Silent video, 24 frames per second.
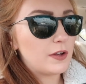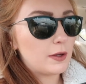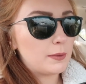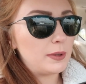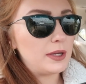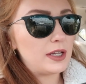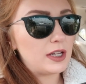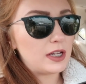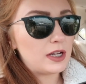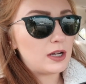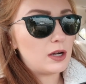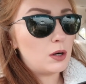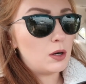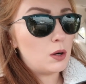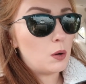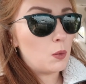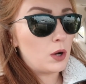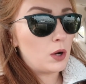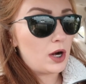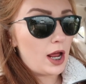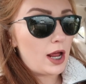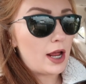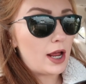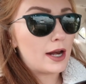filming
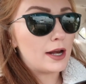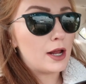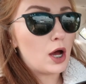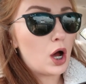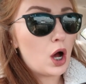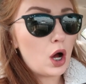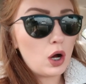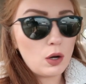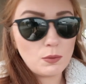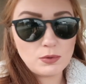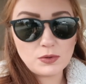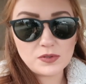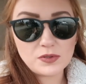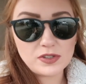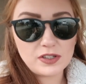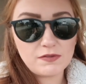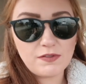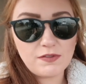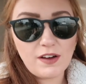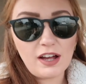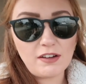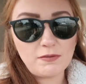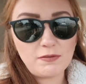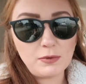what I had hoped was a
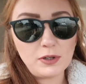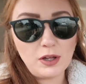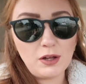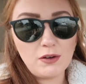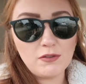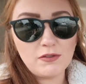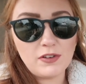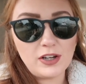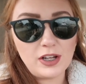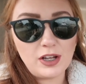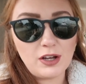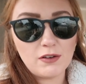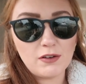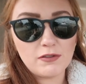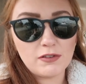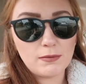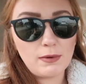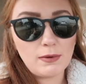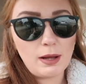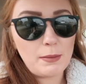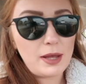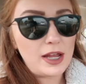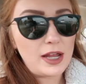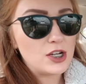Five Below video for
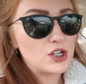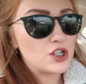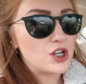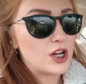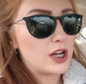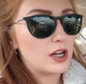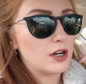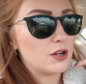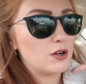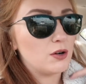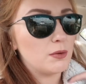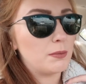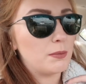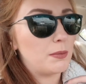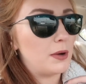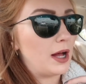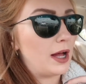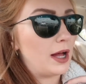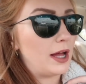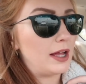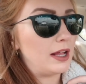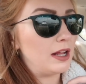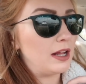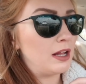my main channel,
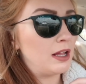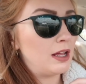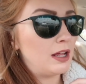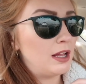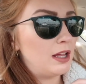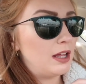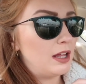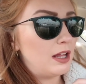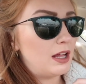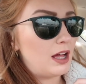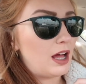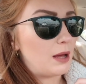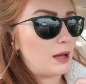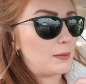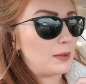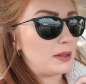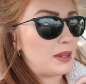but I